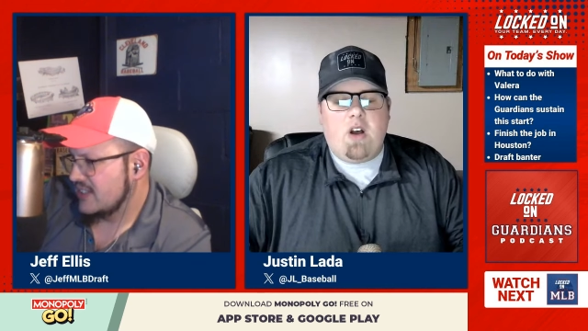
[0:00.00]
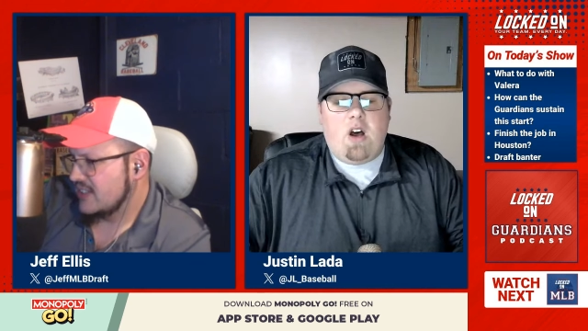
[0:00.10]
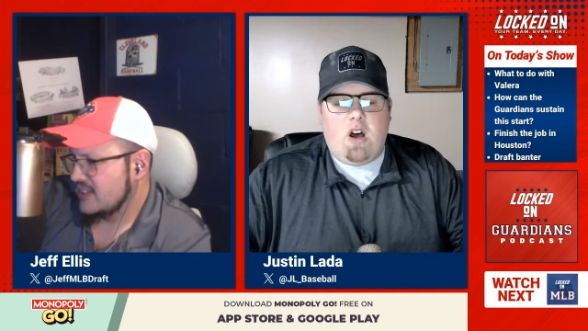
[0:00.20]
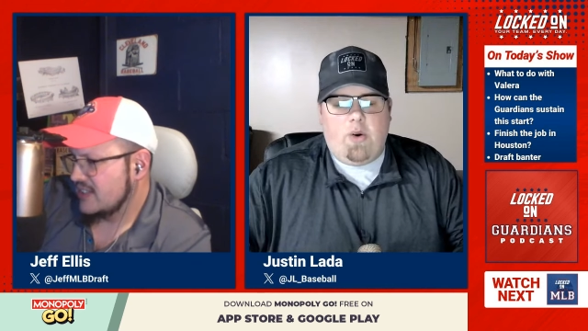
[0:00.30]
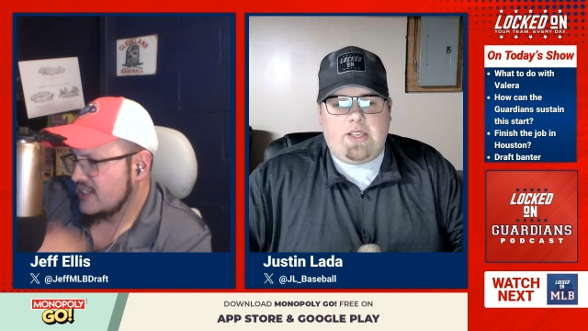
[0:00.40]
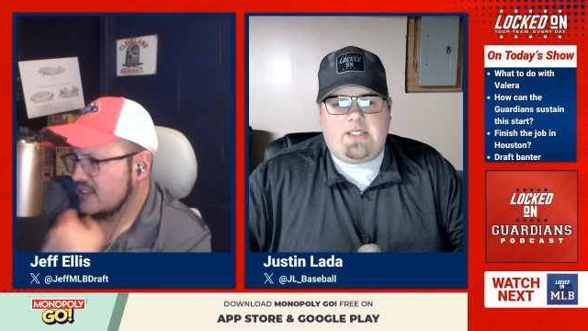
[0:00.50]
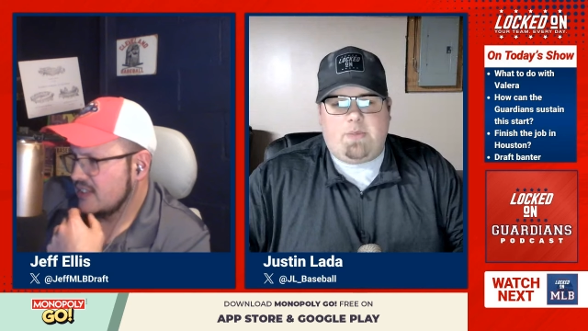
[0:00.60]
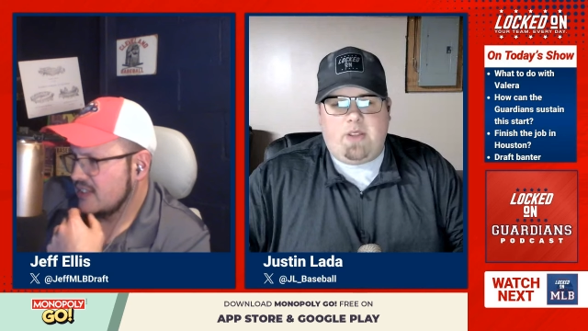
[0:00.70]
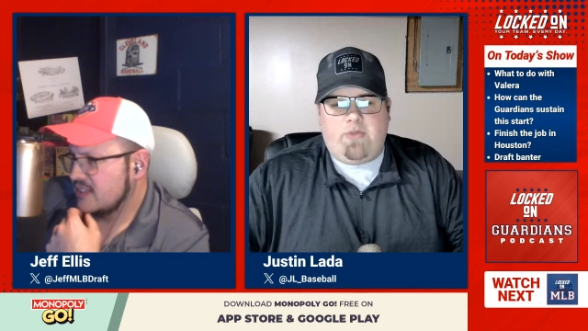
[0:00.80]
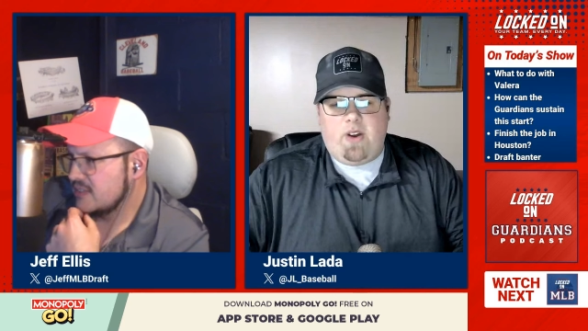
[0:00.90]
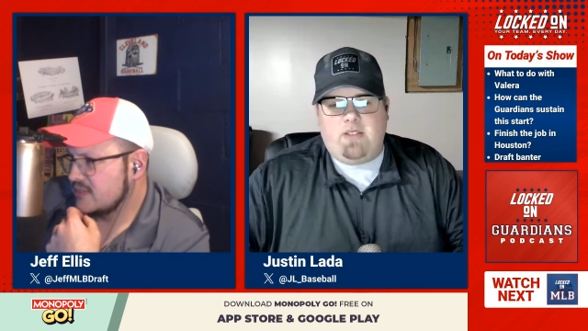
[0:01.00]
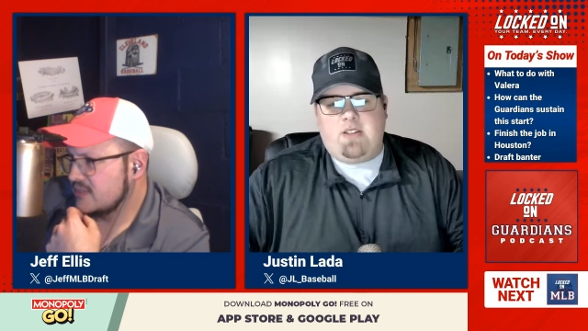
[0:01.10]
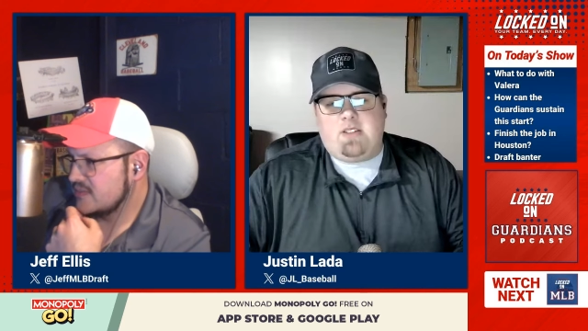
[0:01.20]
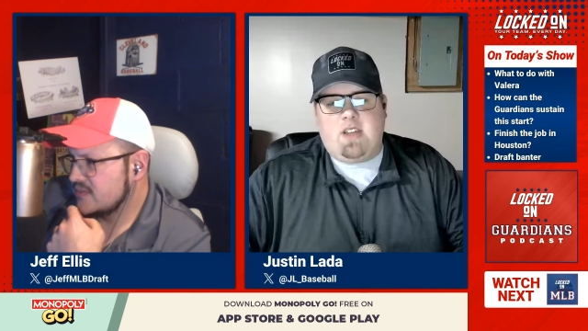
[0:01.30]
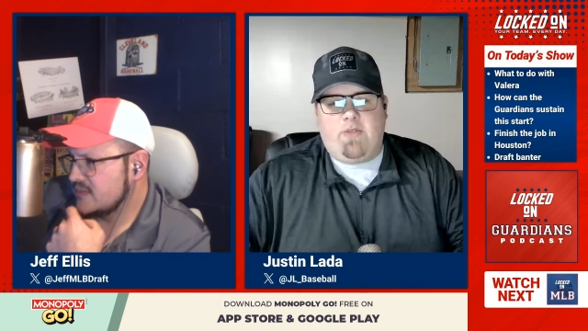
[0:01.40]
Speaker 1: Always something fun to
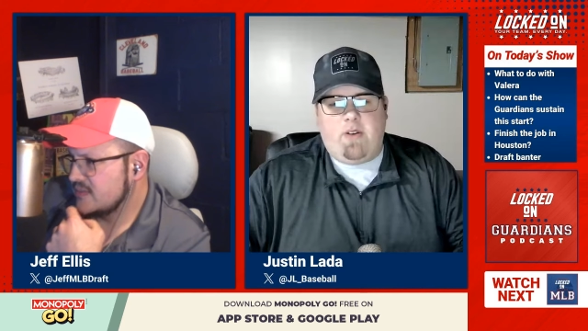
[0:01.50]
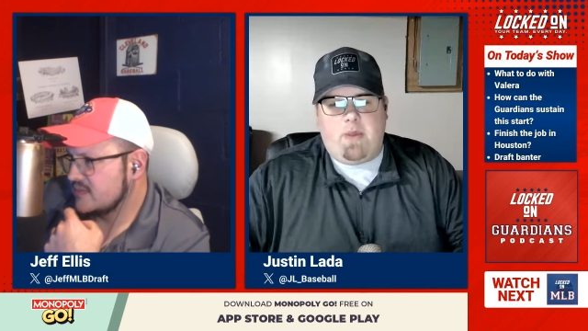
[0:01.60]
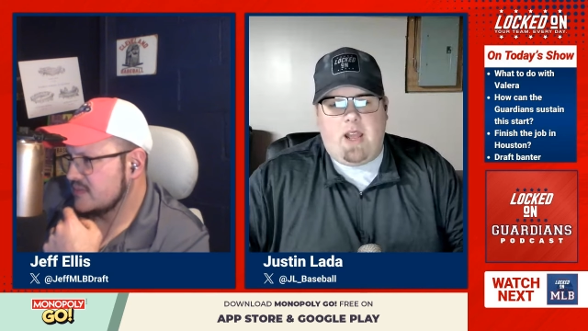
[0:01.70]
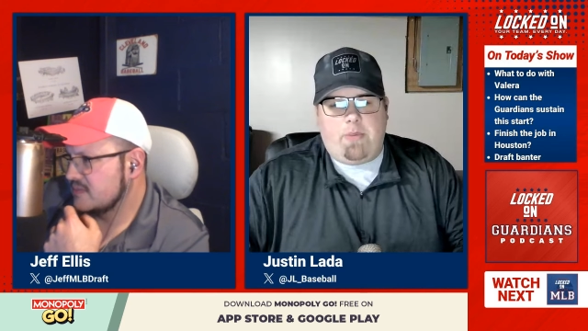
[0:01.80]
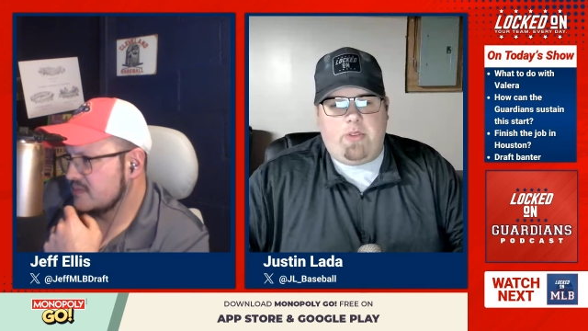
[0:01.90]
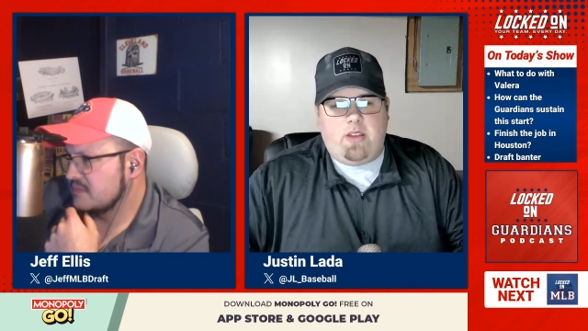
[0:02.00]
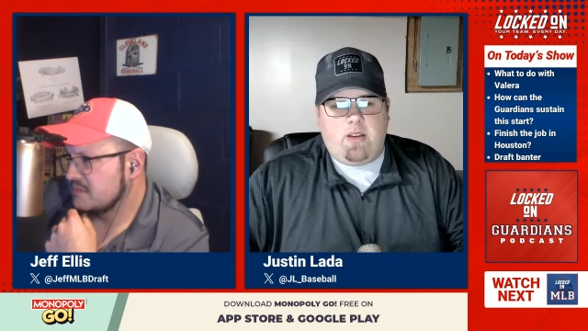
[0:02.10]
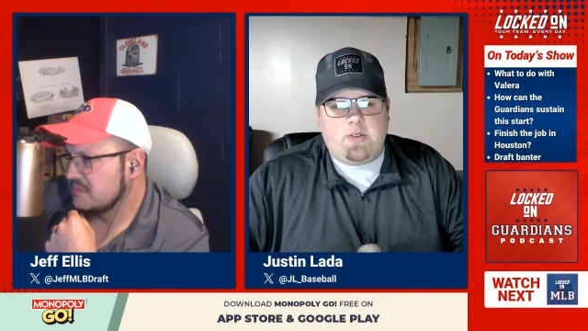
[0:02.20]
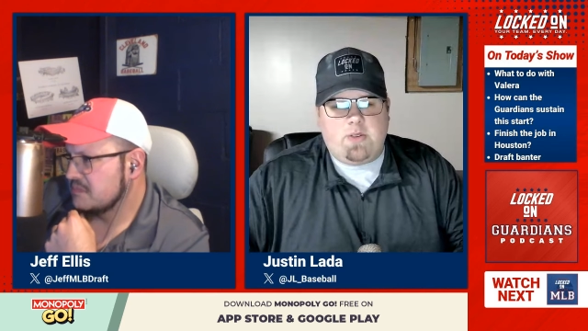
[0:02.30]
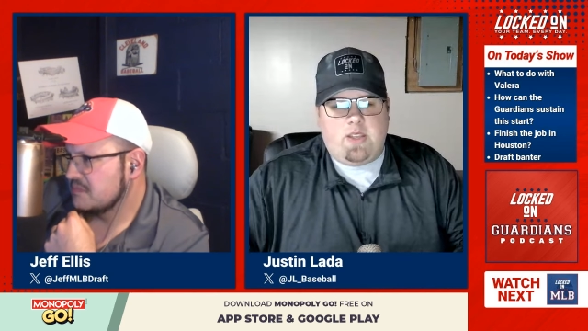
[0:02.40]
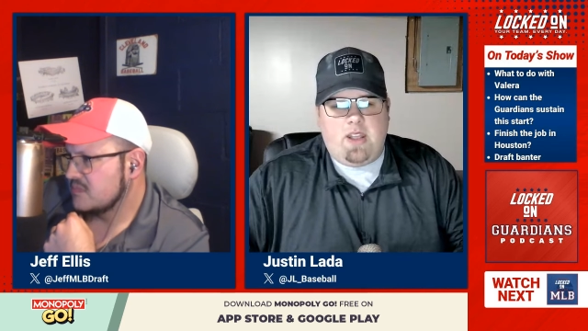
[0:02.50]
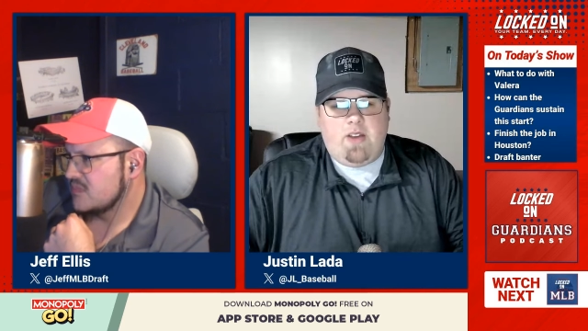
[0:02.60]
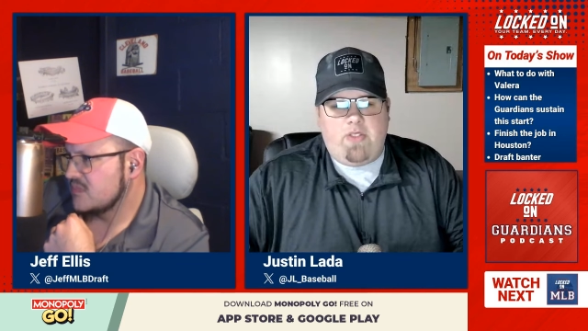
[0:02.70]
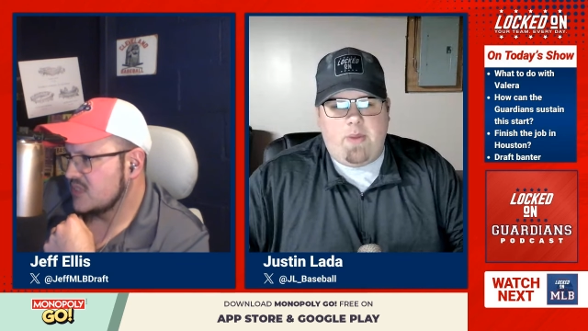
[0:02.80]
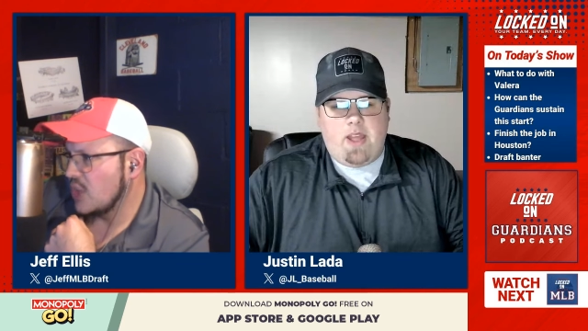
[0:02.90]
discover in Monopoly Go. So get off
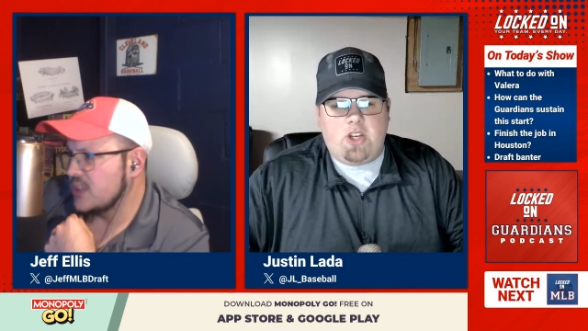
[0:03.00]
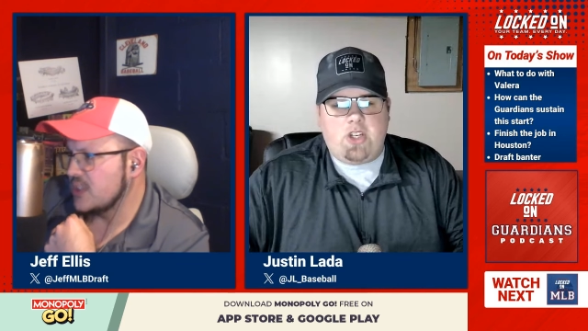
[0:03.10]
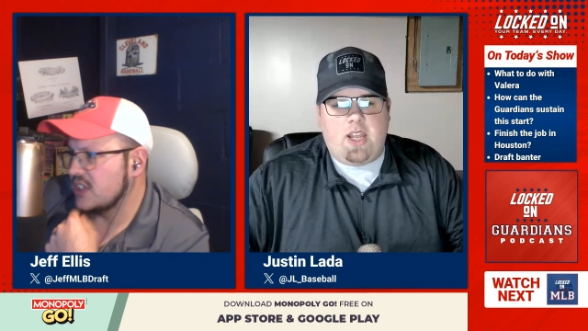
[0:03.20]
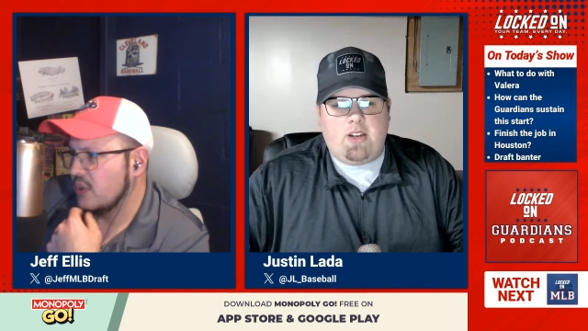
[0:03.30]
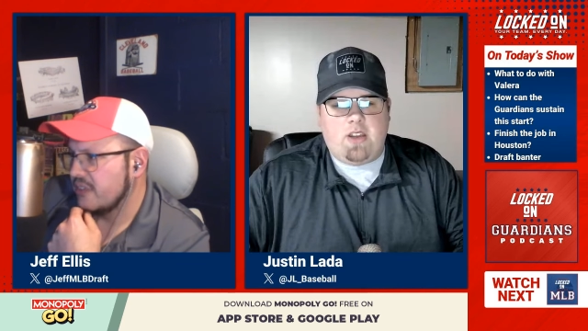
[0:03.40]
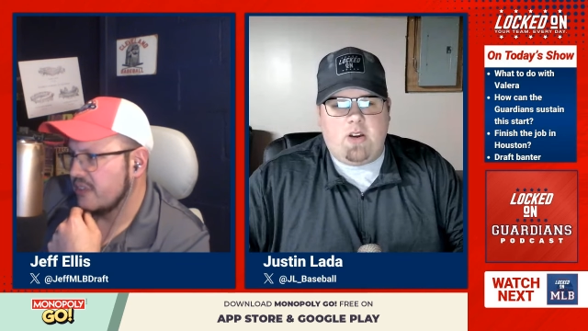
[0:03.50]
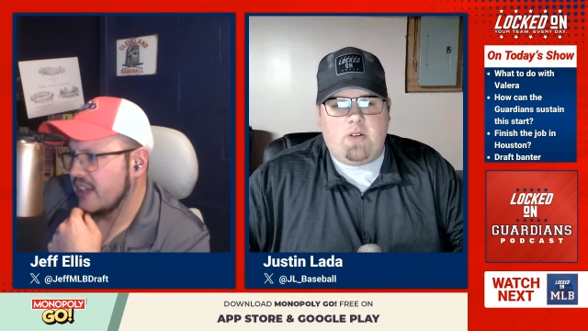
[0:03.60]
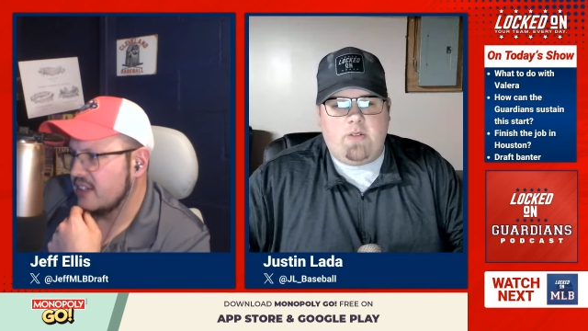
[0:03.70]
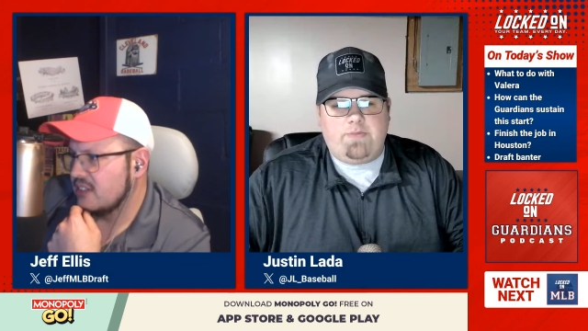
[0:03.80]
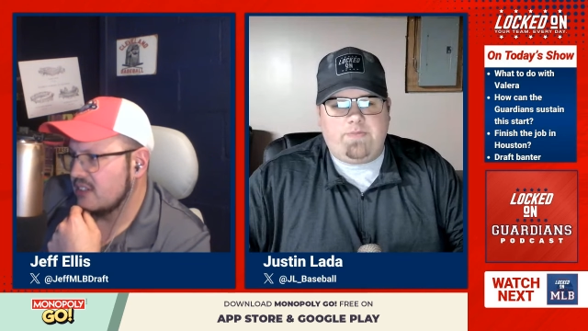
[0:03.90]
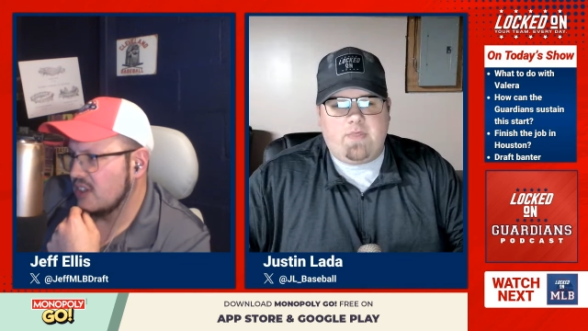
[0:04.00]
always the bench and go.